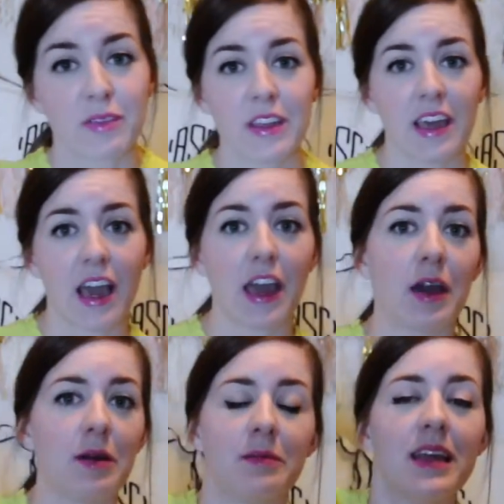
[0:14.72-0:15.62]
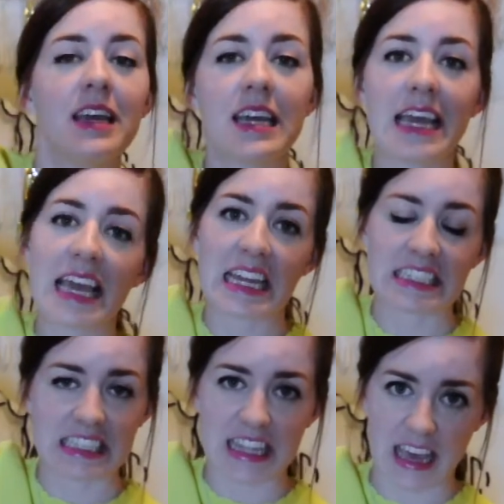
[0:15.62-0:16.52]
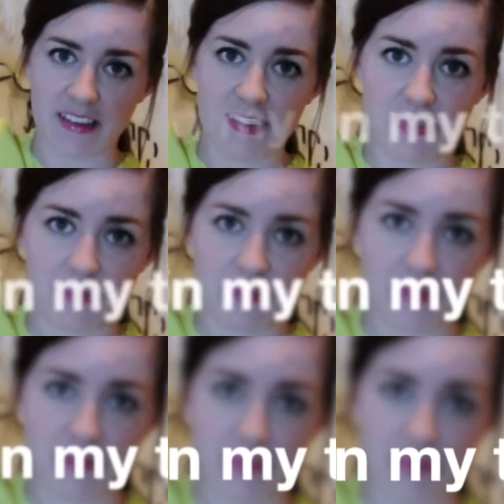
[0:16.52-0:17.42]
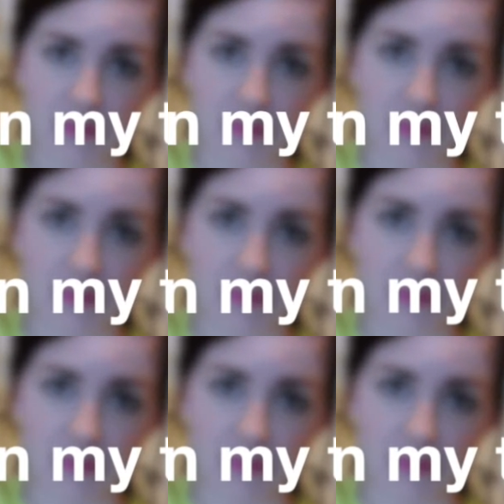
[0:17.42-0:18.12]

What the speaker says: everything I own into this. That's not...